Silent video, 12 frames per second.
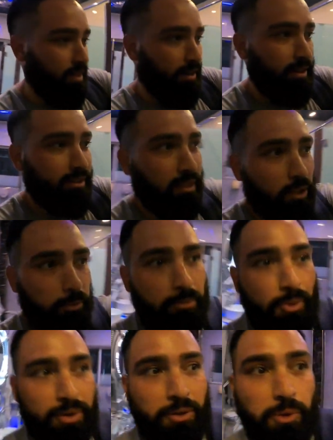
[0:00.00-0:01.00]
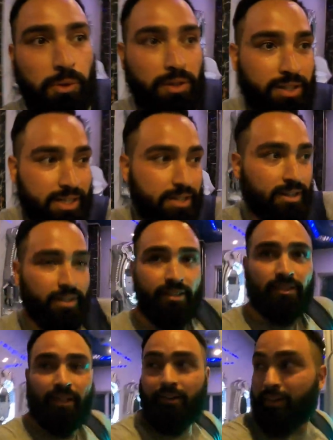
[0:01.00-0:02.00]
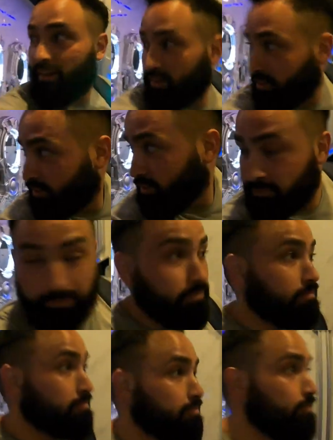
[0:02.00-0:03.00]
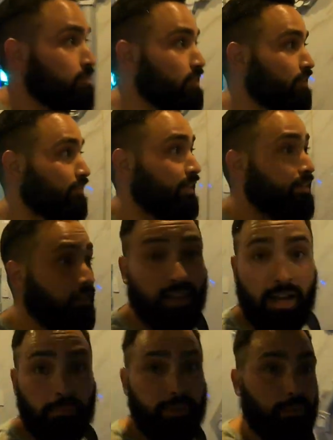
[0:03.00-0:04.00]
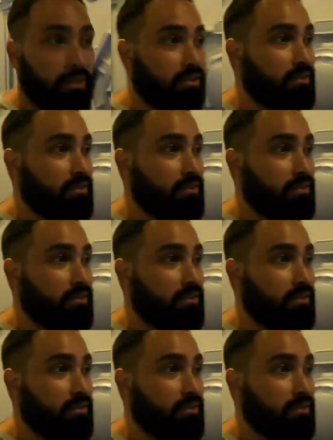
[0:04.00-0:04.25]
Now, it is a little bit more cooler here in this area than the lobby